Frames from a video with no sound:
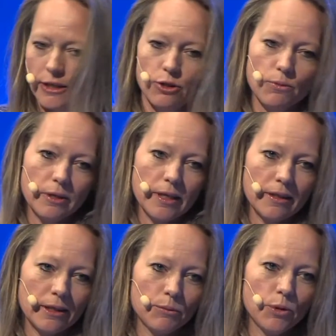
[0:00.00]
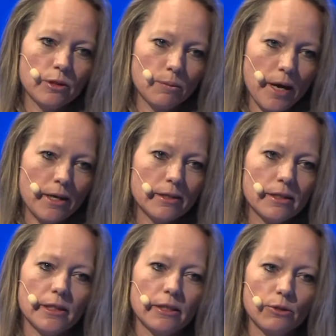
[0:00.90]
And do we think that
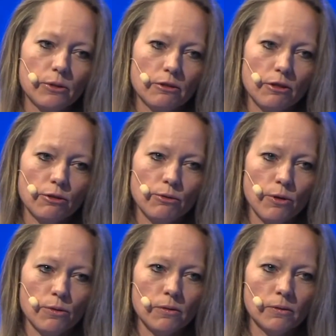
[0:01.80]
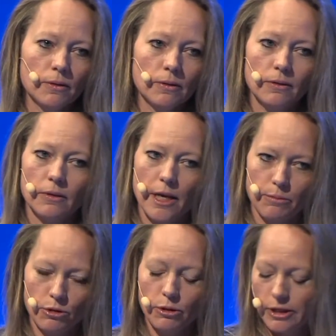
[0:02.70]
municipalities can do this on their own?
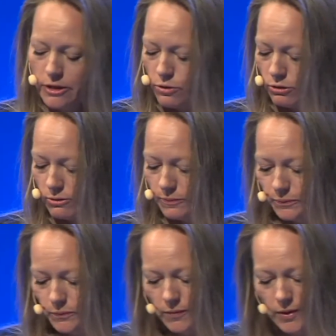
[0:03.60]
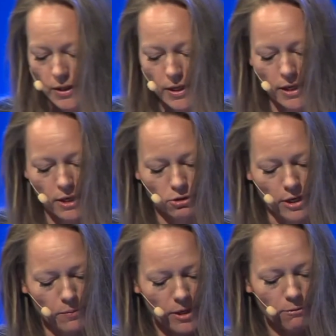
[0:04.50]
Absolutely not.
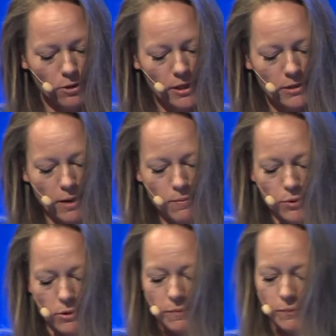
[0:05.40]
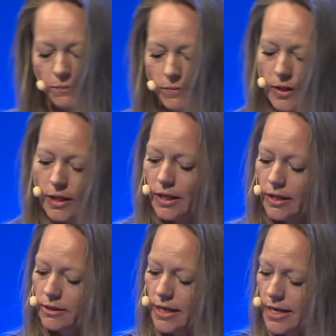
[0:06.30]
So let me give you an example.
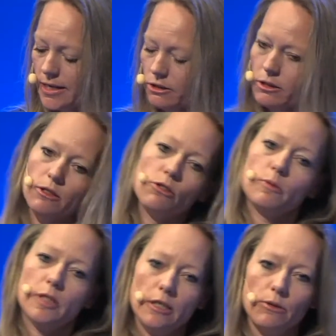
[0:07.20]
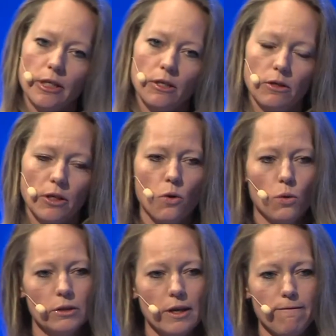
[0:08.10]
Telia's subsidiary
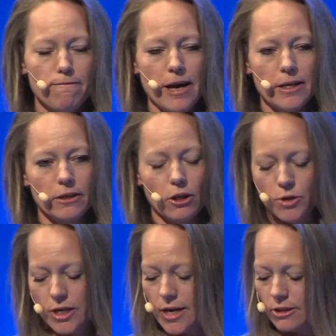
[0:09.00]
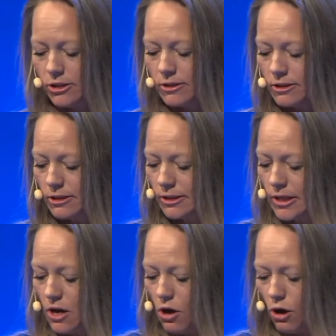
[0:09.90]
called Felt Communications
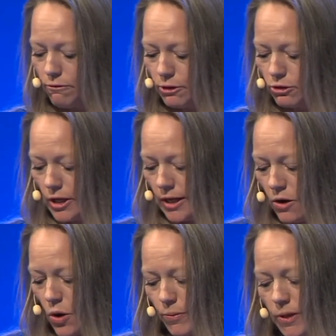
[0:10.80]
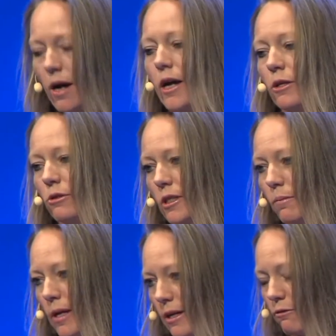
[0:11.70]
offers an open
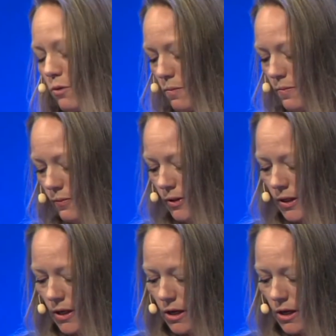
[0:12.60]
IoT platform